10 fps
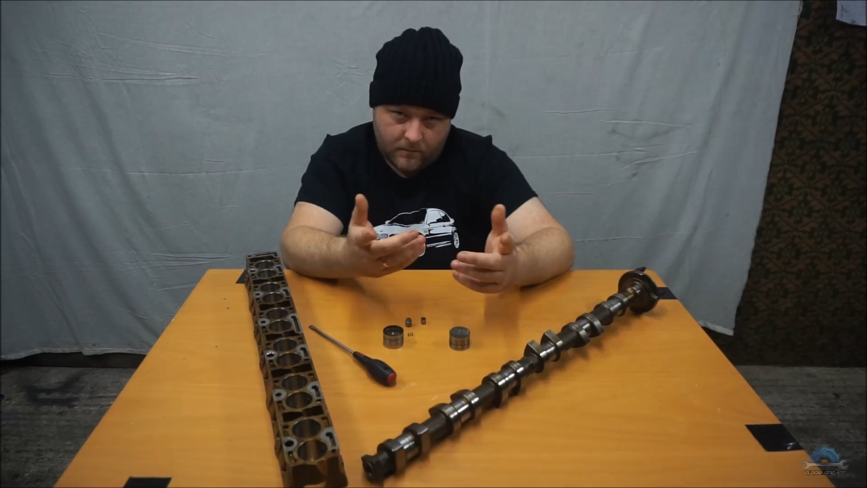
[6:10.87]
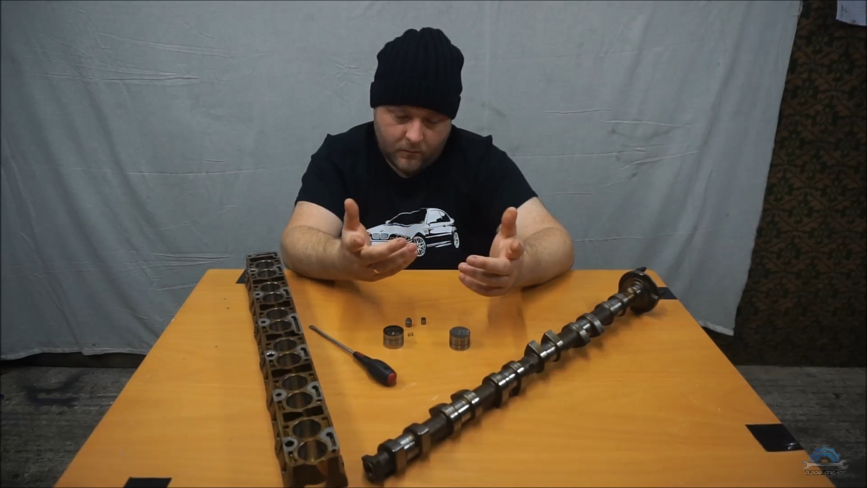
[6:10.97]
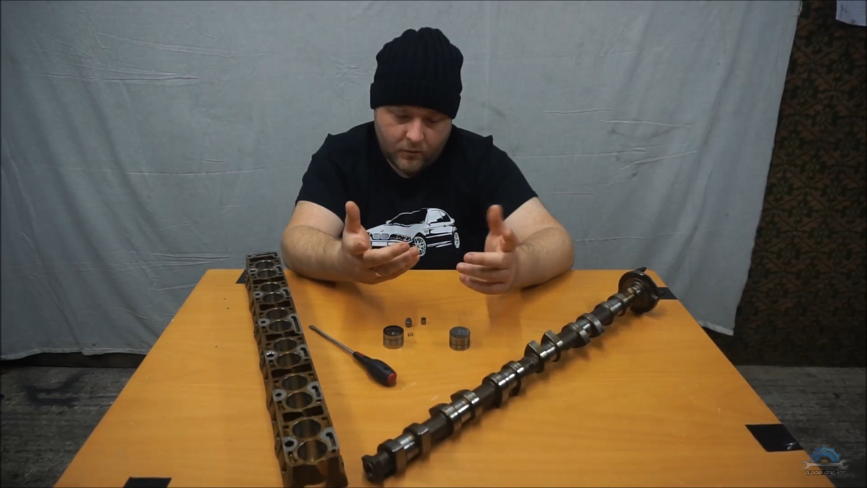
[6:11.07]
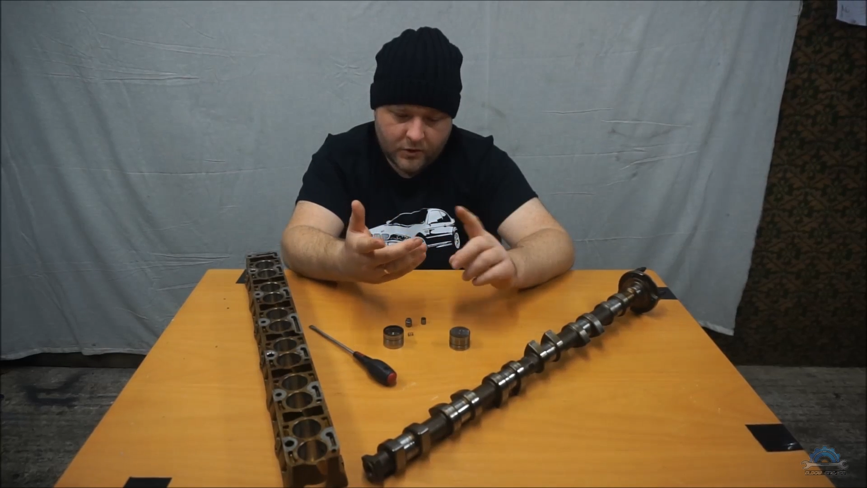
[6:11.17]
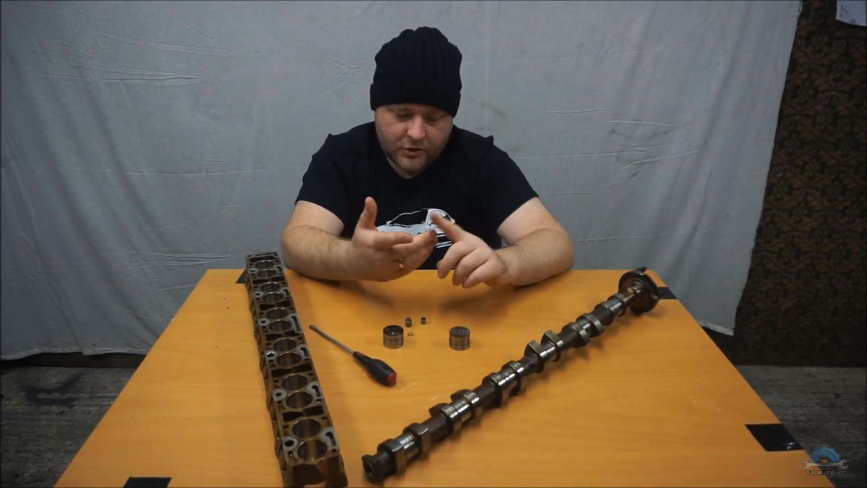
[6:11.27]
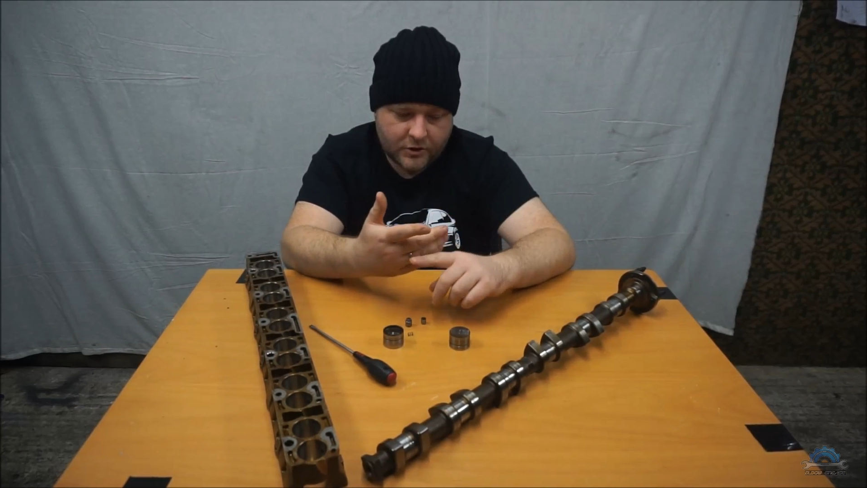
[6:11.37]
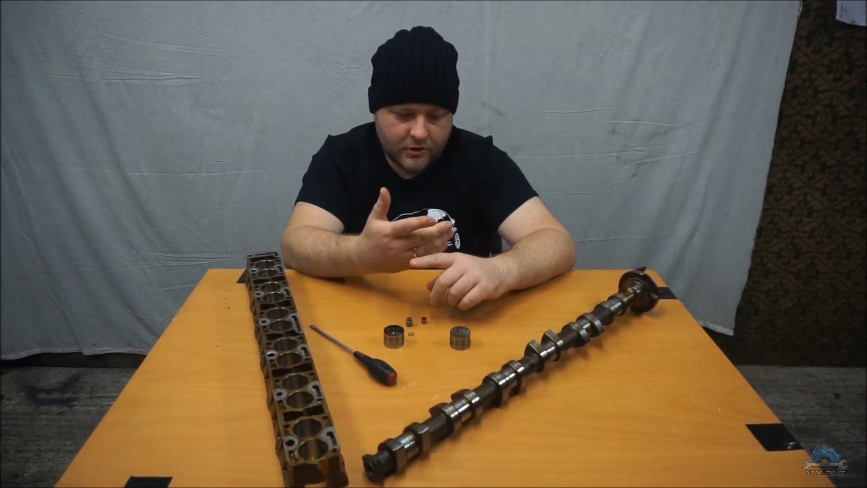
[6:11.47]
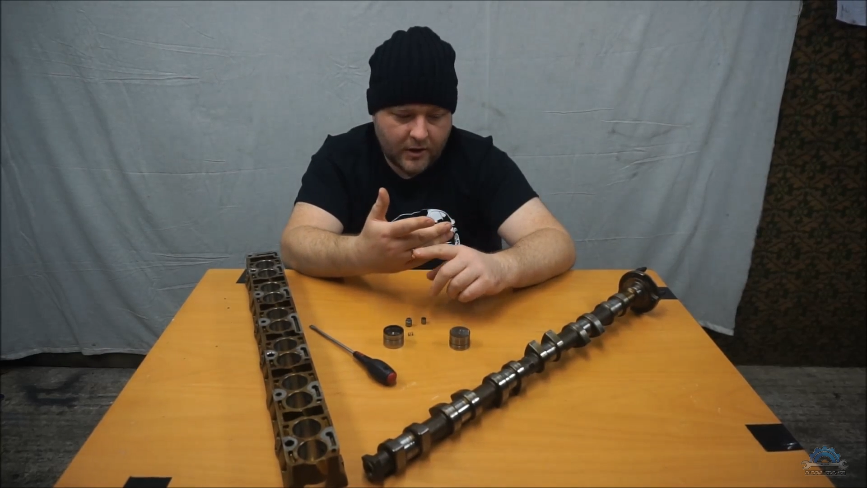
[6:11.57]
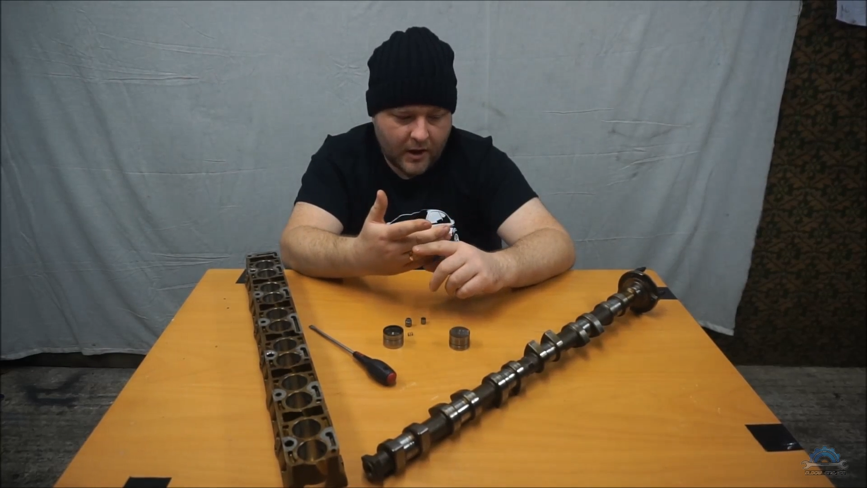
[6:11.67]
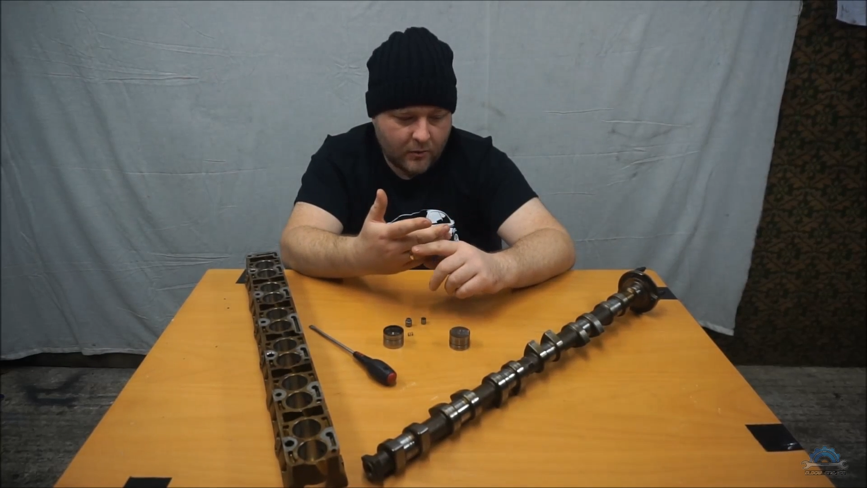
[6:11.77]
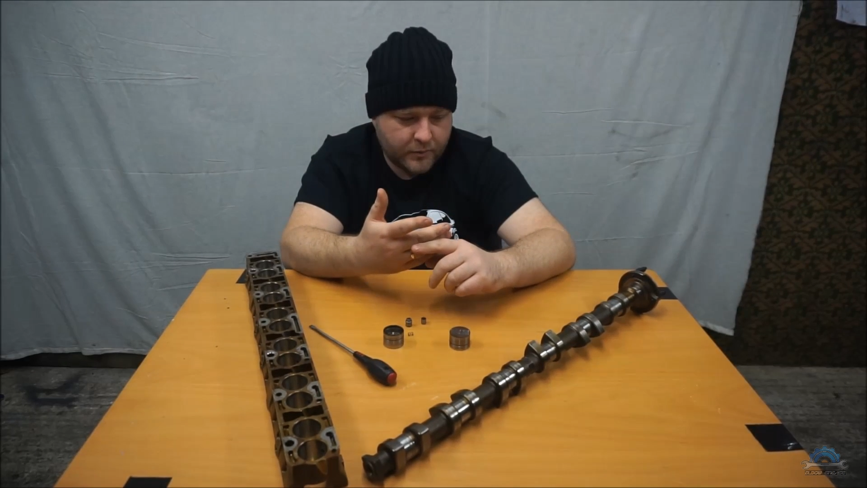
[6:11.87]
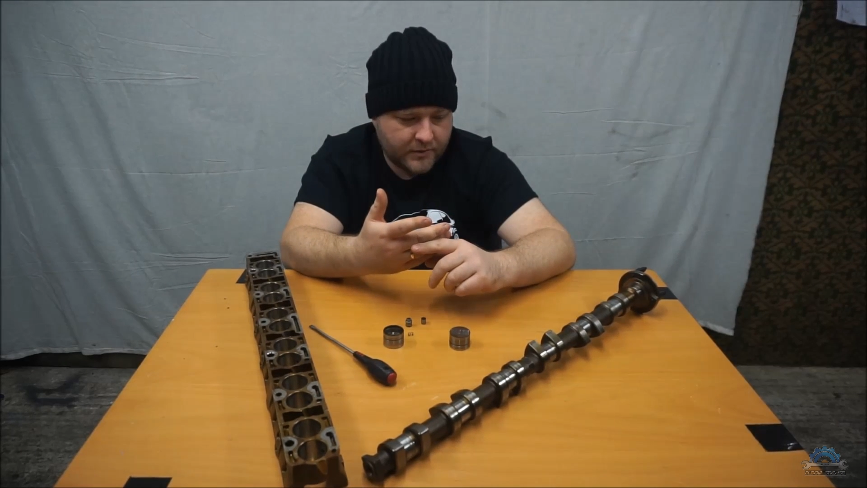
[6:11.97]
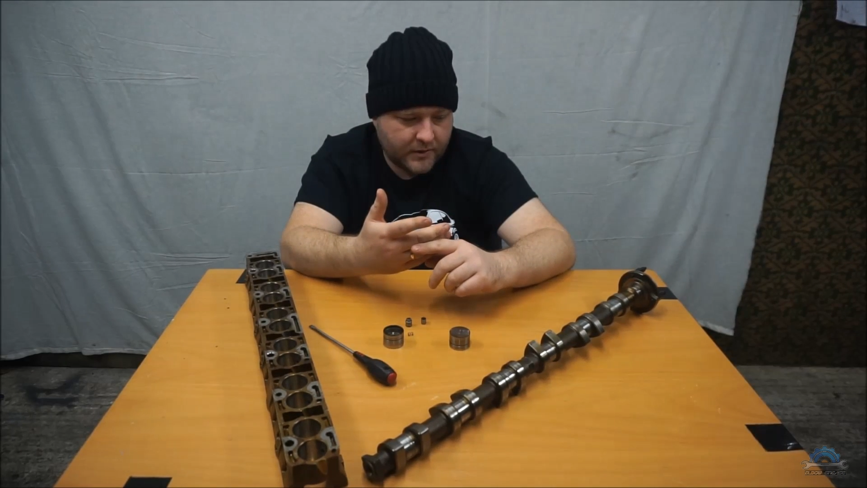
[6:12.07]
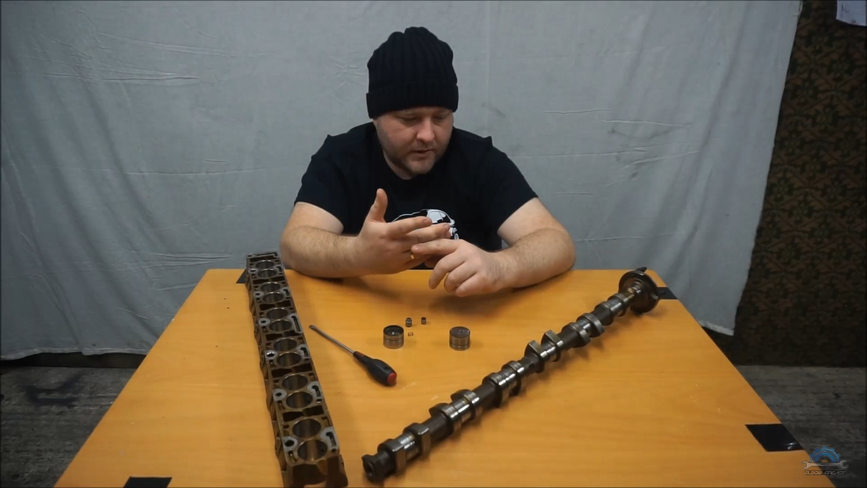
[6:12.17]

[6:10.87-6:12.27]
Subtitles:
which helps